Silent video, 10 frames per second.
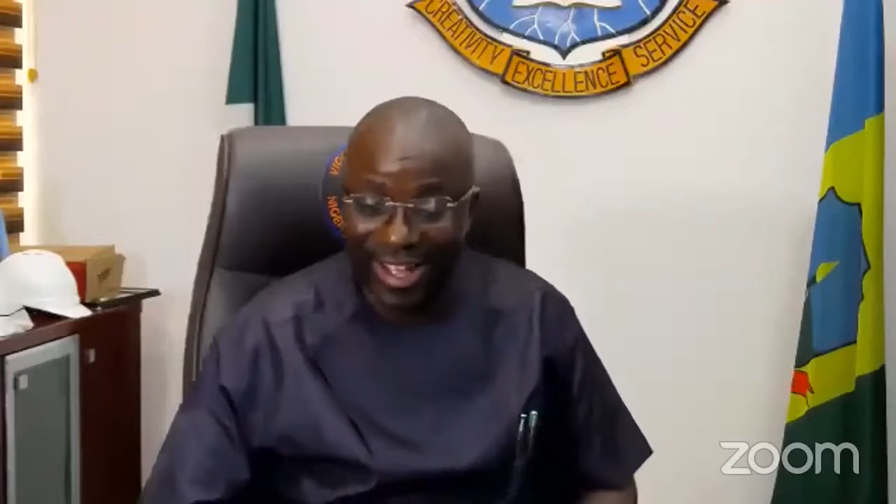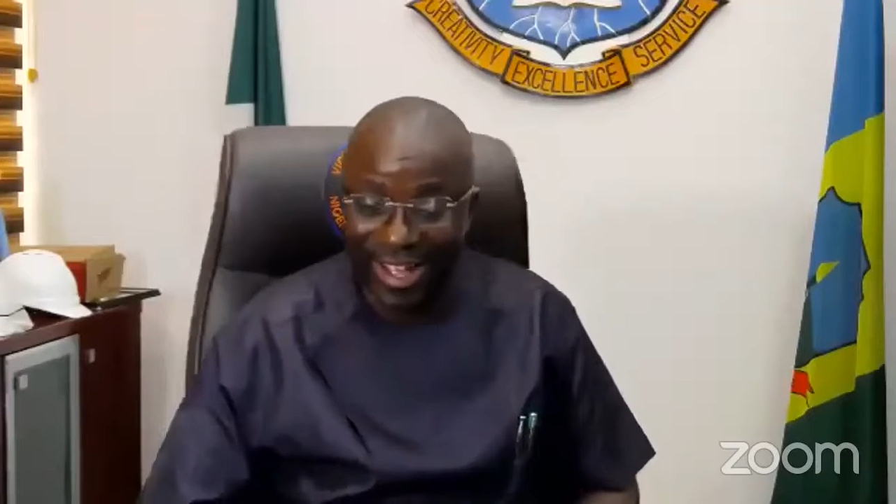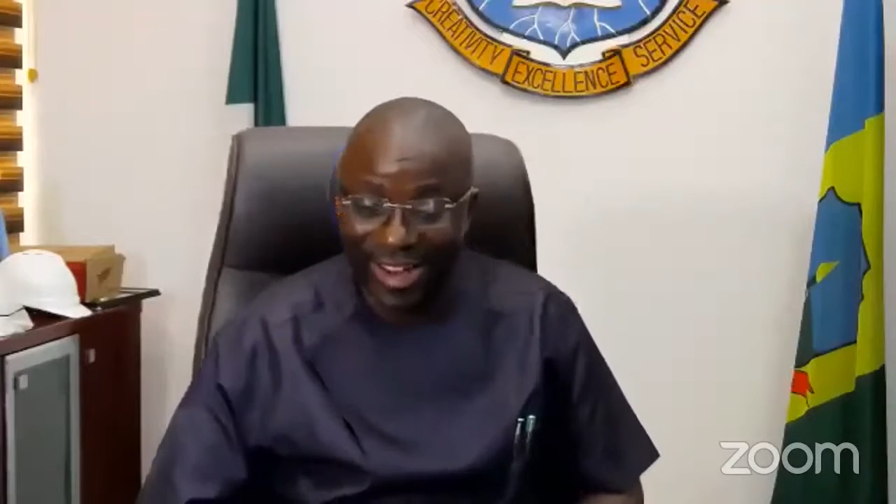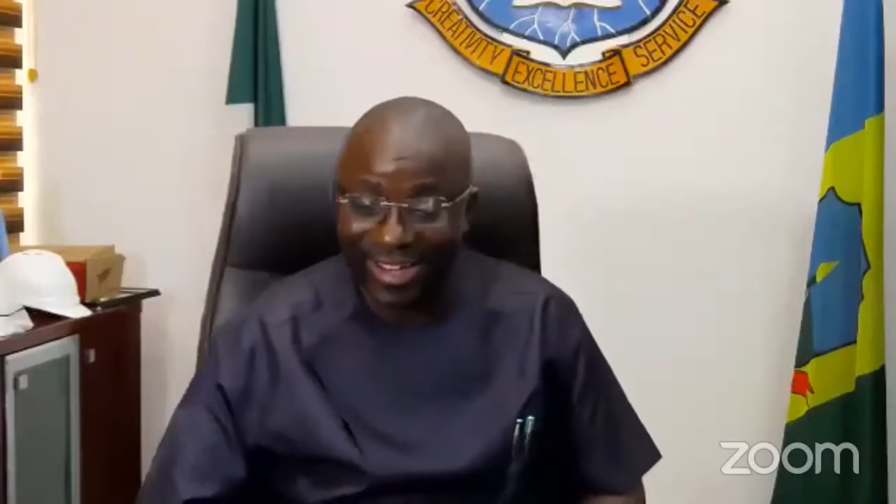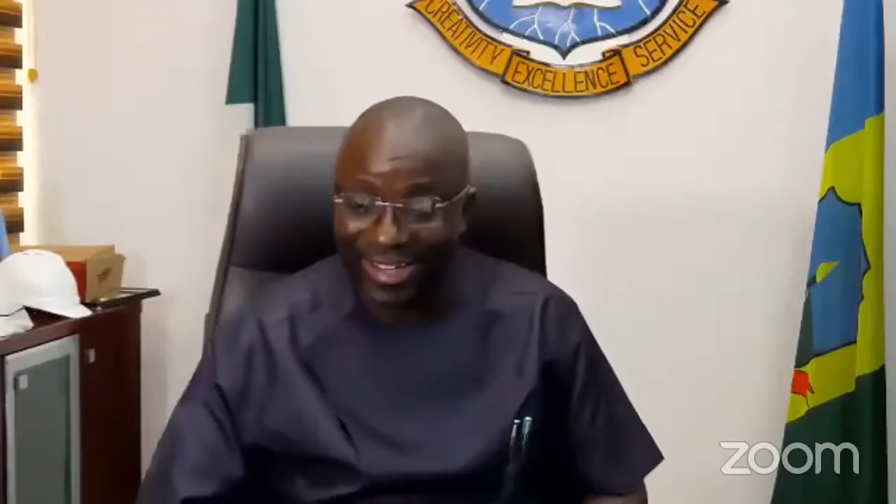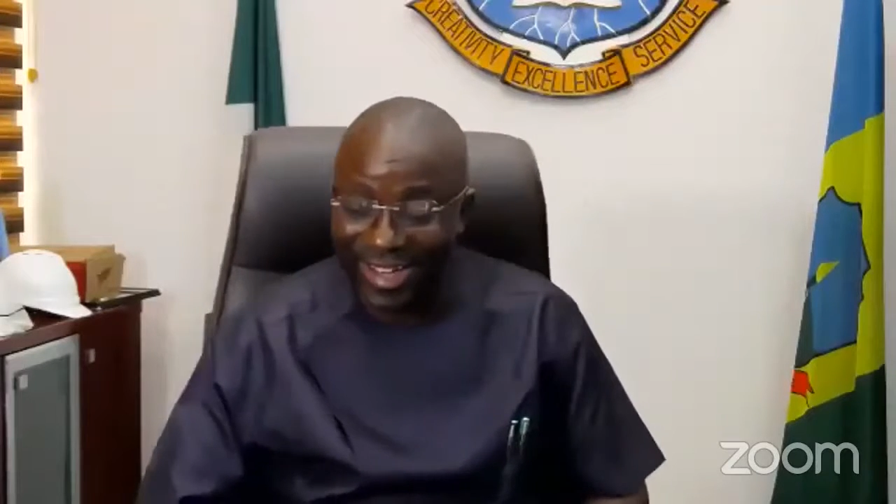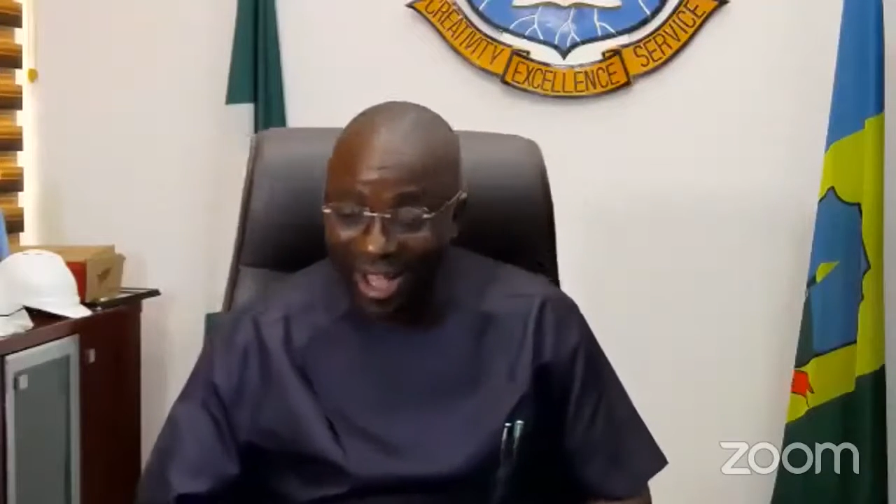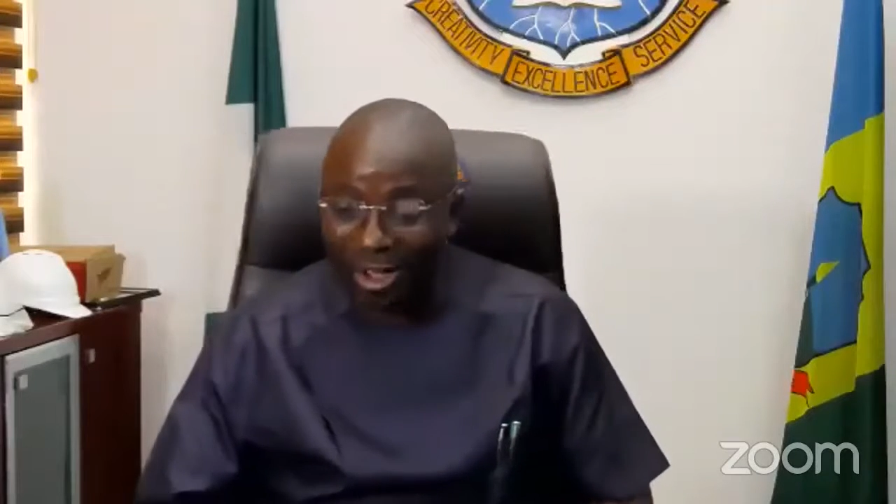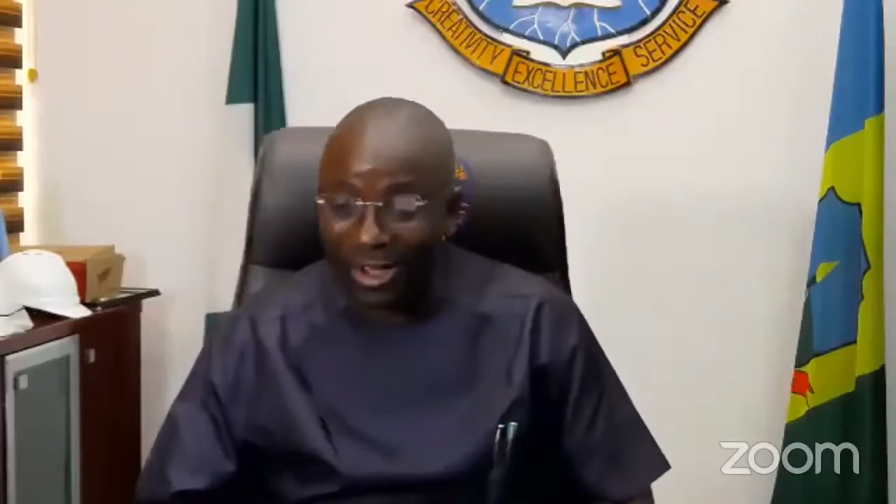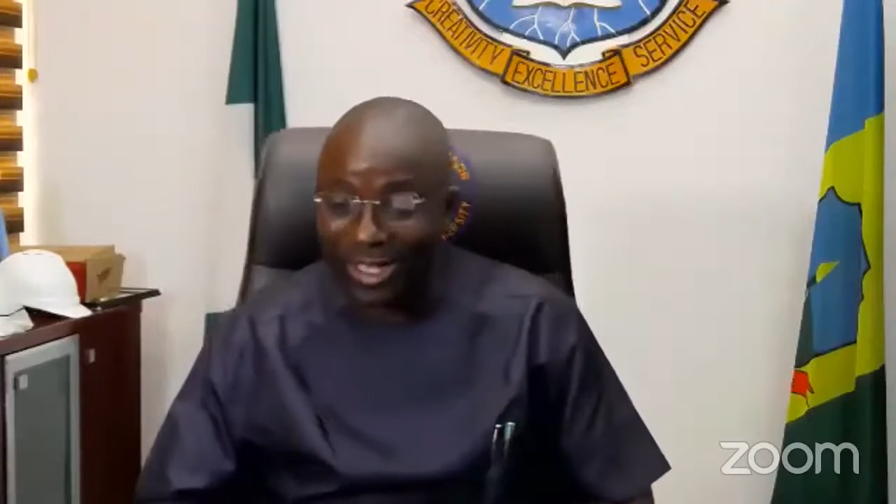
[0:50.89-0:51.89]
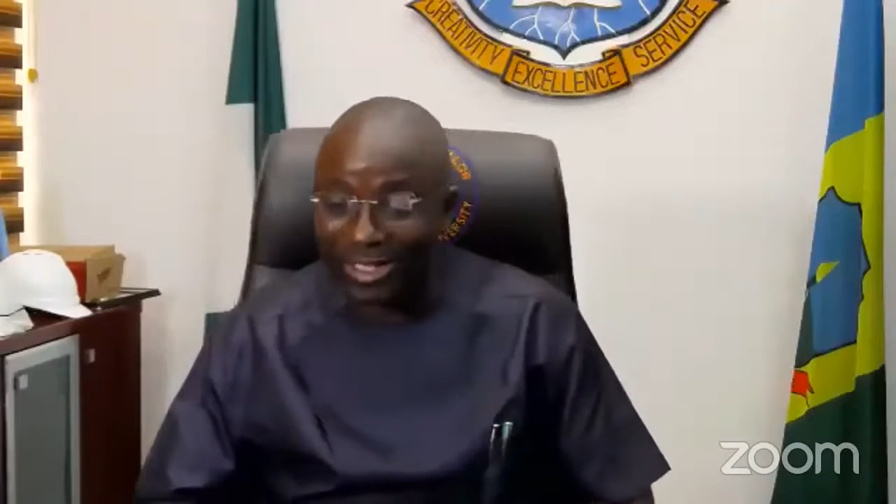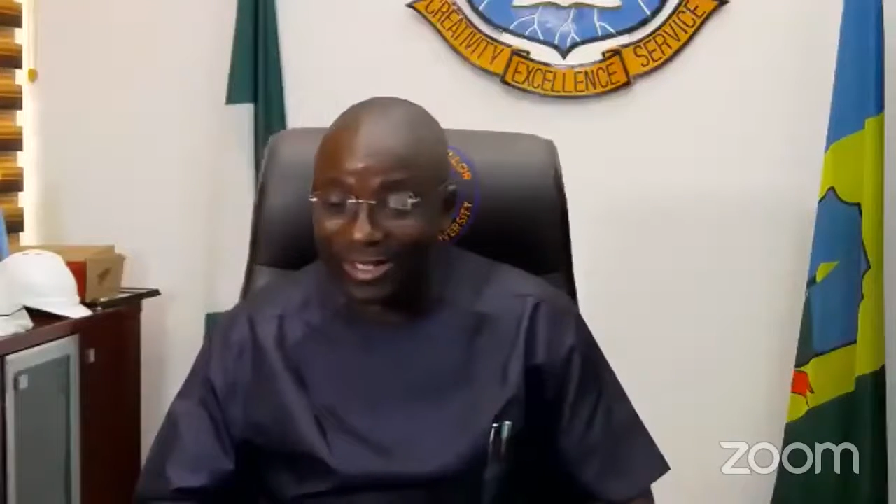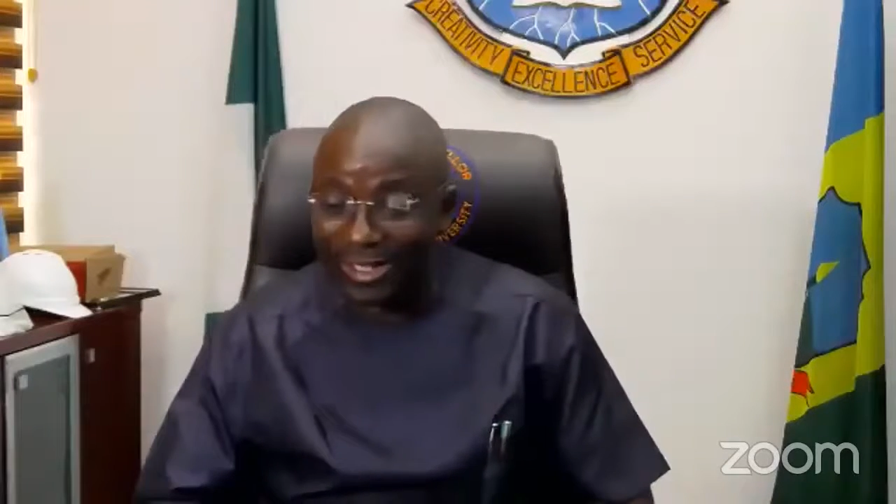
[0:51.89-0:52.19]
And now he's